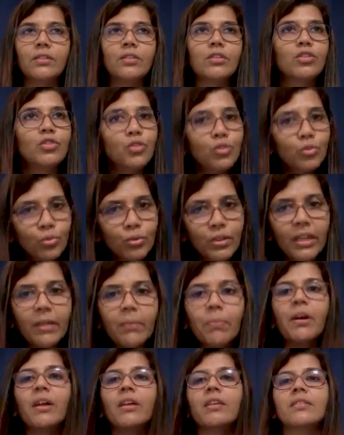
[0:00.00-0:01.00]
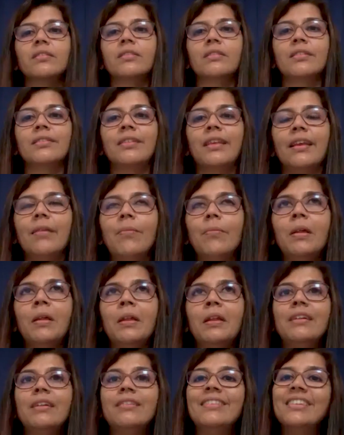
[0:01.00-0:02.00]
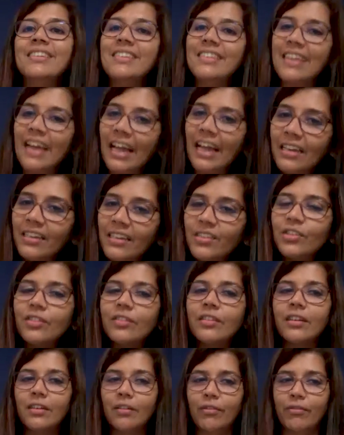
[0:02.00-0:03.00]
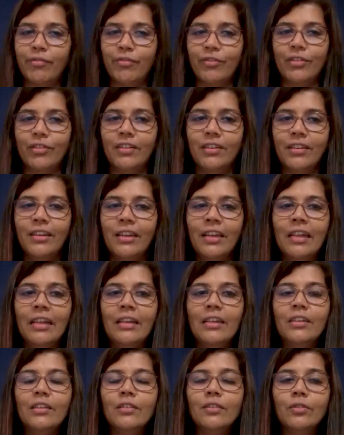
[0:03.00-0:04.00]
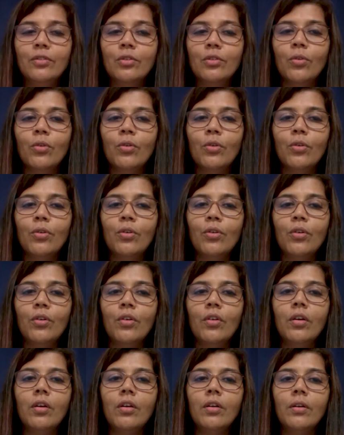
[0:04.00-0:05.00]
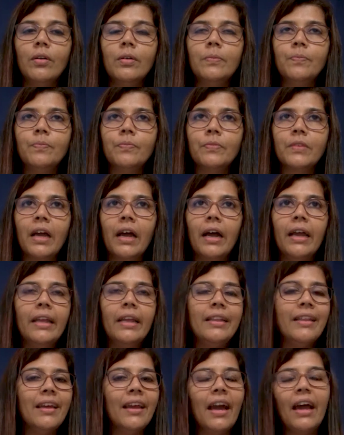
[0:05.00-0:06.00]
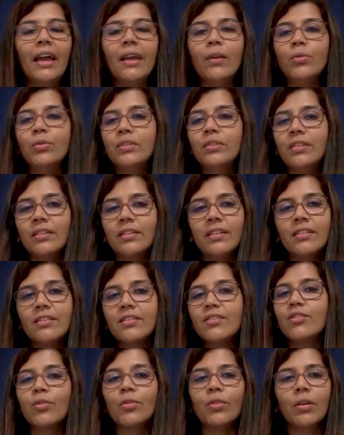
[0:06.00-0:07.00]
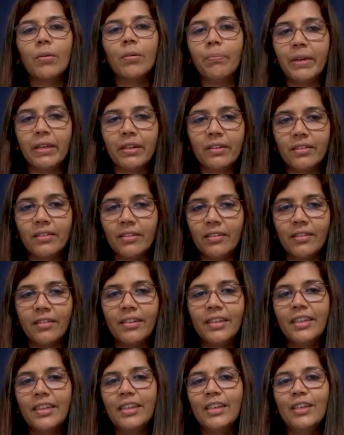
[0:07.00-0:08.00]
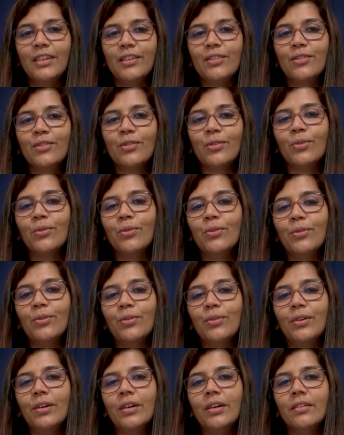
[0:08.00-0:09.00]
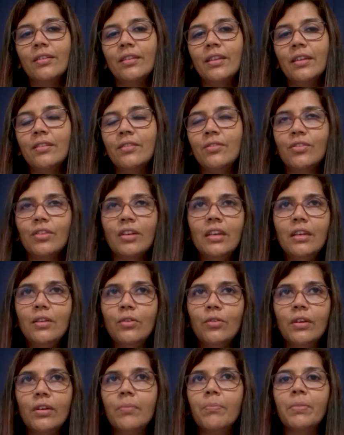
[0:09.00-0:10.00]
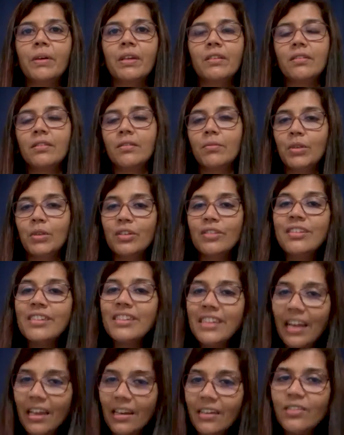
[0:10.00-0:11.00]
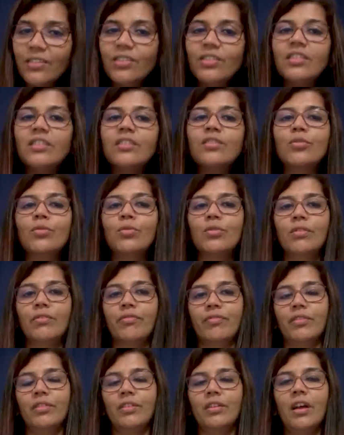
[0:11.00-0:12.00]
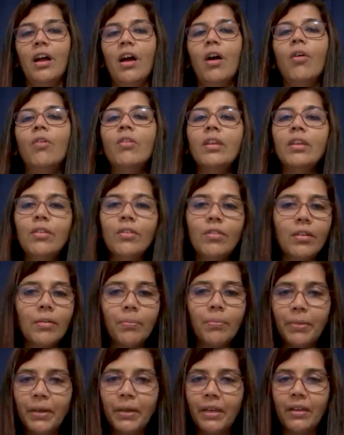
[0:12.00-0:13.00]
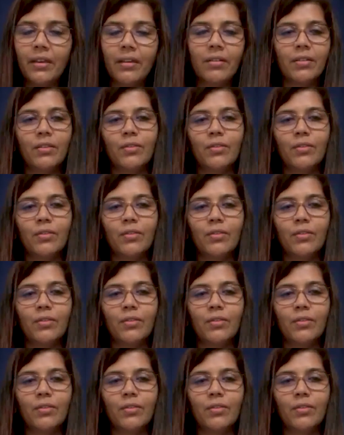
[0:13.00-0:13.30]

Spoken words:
The shooting part is the same. The challenges are different. So I would say there is no comparison. So there is really no comparison because the challenges are so different. How can you compare,